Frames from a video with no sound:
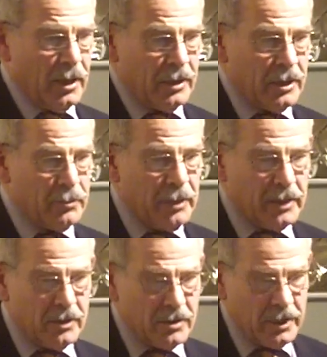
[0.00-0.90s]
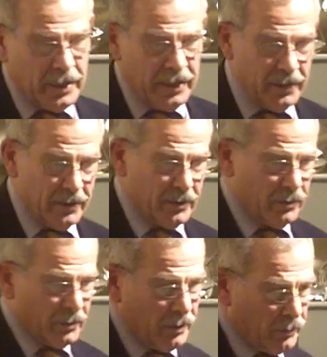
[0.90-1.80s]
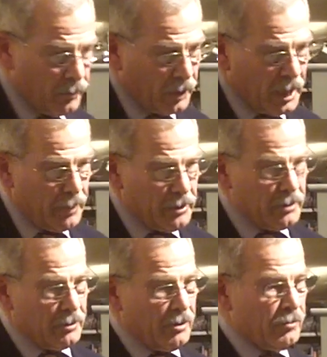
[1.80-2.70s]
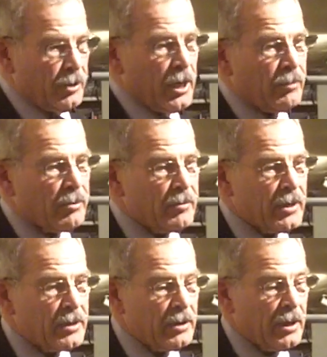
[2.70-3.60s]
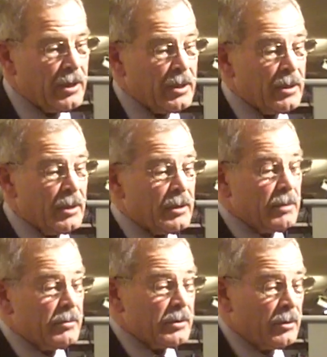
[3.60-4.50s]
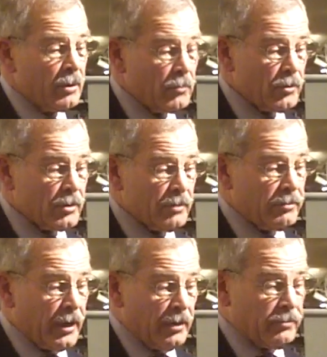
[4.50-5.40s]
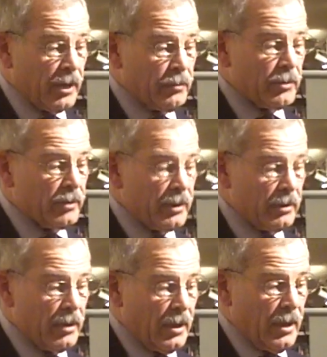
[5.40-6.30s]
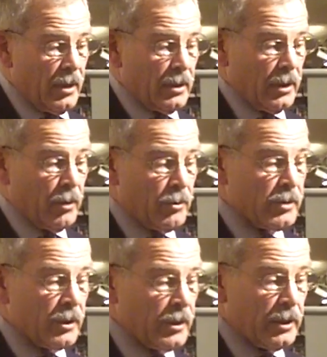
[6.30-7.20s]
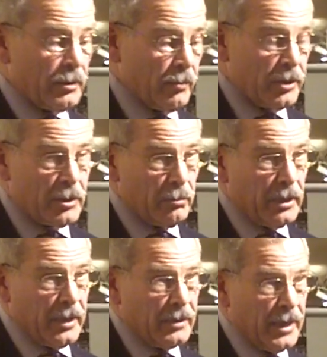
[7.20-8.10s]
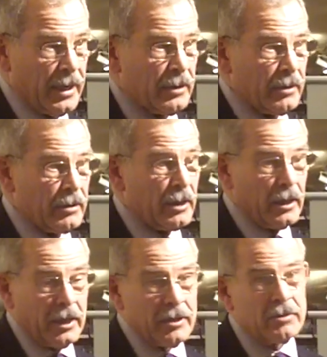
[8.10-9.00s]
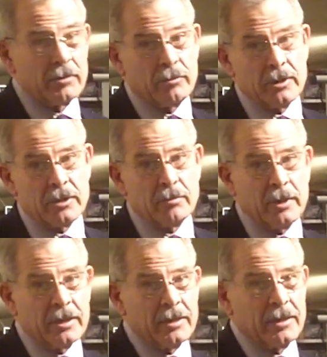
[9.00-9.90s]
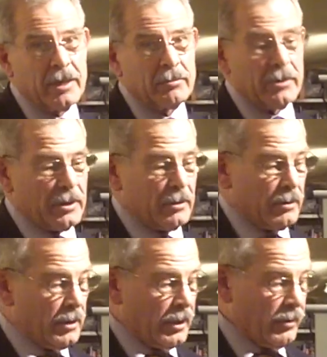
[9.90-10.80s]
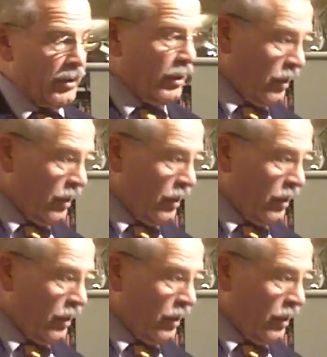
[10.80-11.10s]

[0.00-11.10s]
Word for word: on Independence Day, so-called when Mugabe took over in April of 1980, that there was almost a firefight between the, they almost didn't let the Russian plane land, the delegation to participate in that particular thing.